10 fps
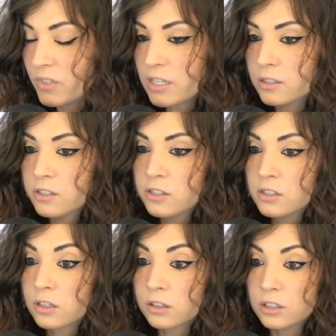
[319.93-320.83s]
This is
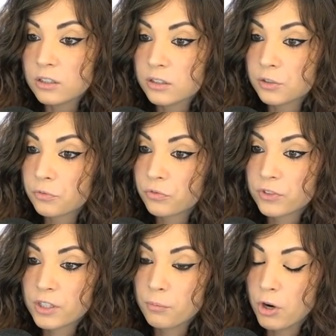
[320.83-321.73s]
a clear
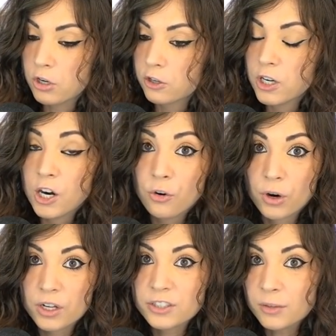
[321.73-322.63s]
murderer
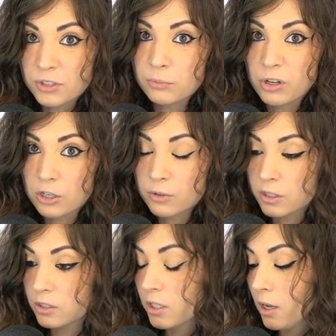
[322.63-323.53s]
or attempted
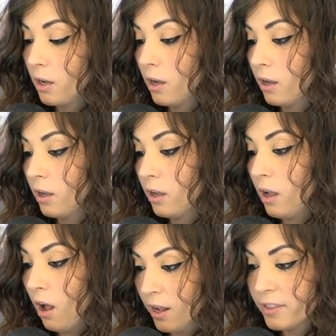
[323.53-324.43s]
murderer
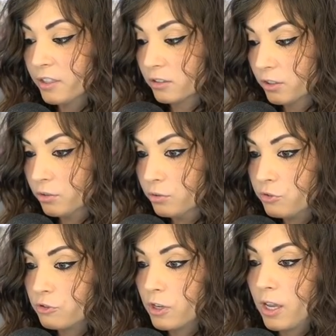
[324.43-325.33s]
on the
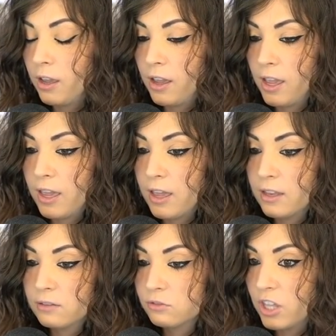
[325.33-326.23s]
loose.
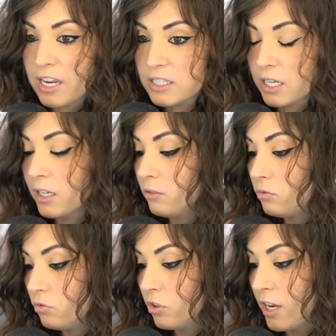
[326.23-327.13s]
And they did
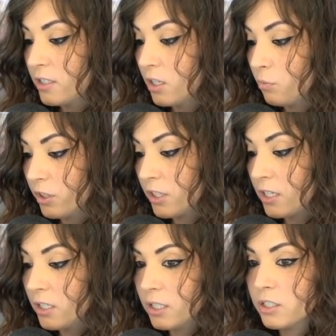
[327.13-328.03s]
what
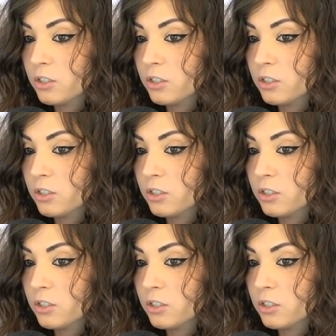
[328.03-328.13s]
they needed to